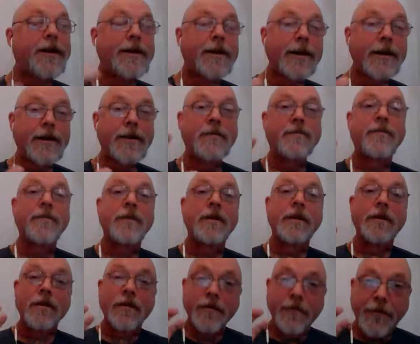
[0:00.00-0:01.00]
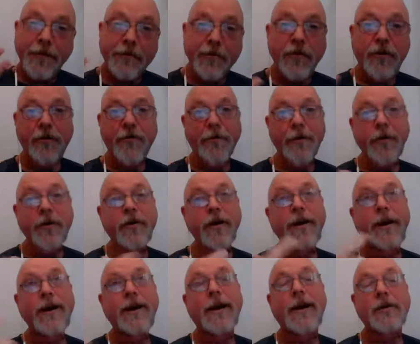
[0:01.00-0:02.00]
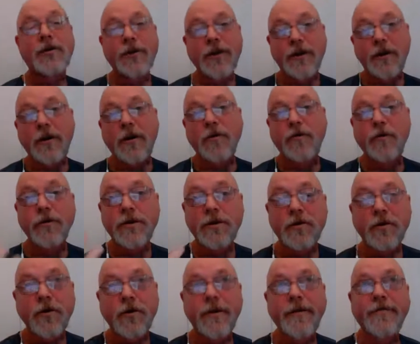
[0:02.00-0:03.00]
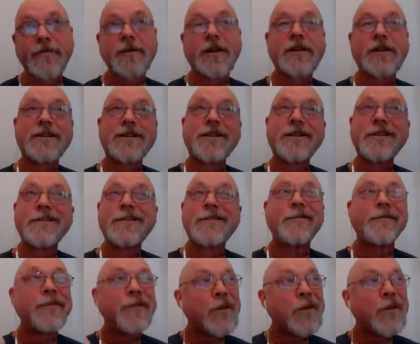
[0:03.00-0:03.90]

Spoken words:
did through community action called restorative justice,